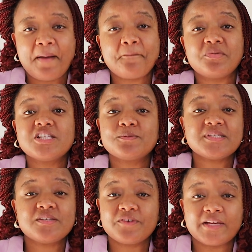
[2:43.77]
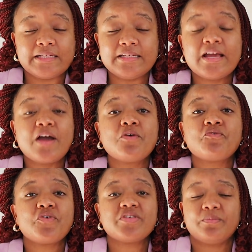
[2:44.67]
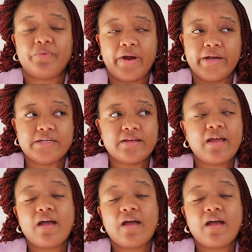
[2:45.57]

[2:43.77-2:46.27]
more specifically for the bride.